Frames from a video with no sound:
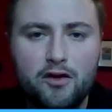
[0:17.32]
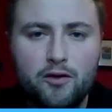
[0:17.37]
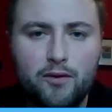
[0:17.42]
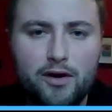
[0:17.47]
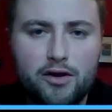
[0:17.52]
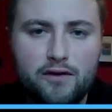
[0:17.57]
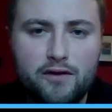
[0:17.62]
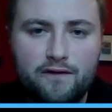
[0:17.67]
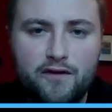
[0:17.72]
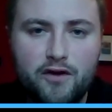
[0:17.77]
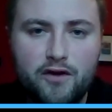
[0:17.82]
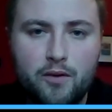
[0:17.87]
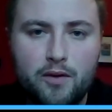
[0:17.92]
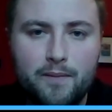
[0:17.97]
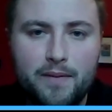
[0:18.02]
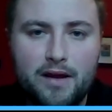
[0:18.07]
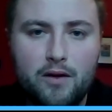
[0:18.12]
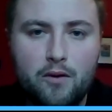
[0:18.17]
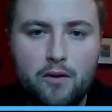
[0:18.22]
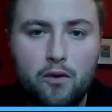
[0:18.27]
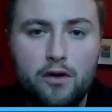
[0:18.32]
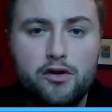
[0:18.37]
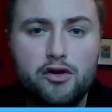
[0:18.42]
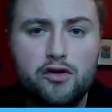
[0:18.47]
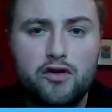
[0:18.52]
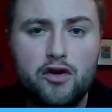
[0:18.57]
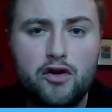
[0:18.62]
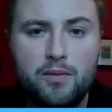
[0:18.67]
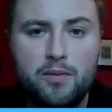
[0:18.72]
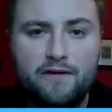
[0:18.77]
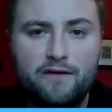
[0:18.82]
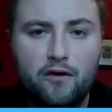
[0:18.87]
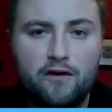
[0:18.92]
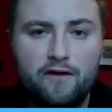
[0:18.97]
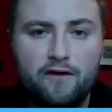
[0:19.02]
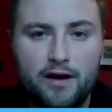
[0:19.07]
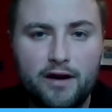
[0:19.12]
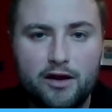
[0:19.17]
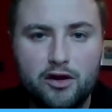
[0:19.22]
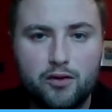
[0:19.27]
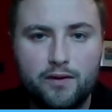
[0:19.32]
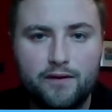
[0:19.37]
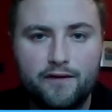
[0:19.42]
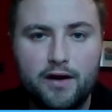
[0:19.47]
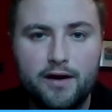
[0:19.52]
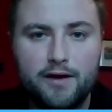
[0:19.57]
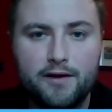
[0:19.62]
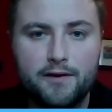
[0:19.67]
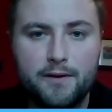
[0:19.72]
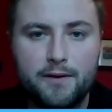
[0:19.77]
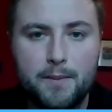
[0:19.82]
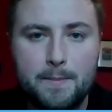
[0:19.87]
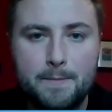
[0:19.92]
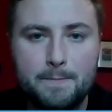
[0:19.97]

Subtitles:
first question for you would be, what did you do before financial advice?